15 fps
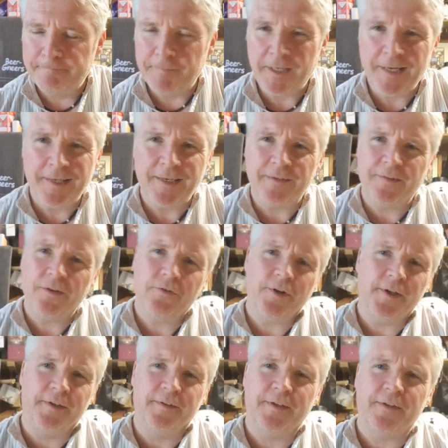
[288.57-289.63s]
Yeah, that's all
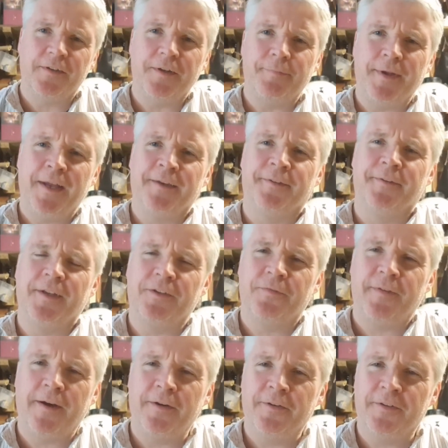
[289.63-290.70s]
right. That's not bad. As
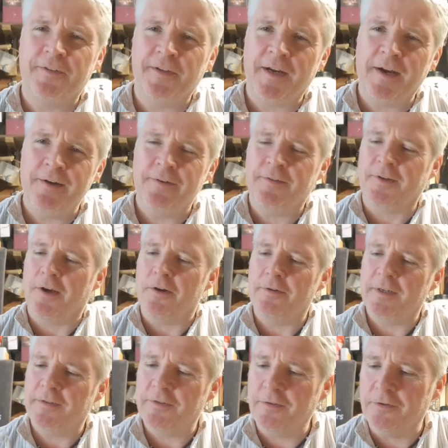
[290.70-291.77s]
far as sours go,
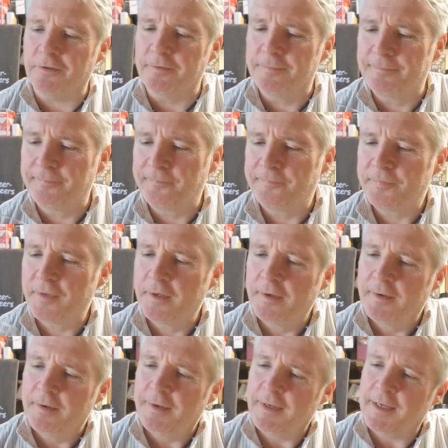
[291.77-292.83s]
that's a good one.
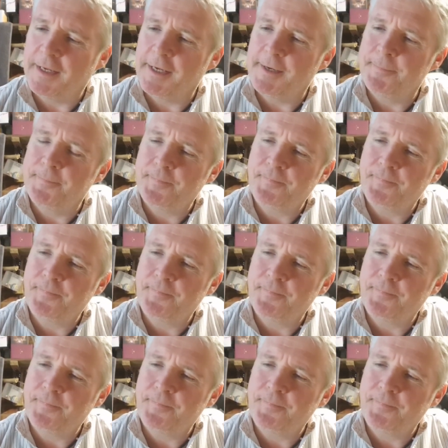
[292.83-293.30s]
Yeah,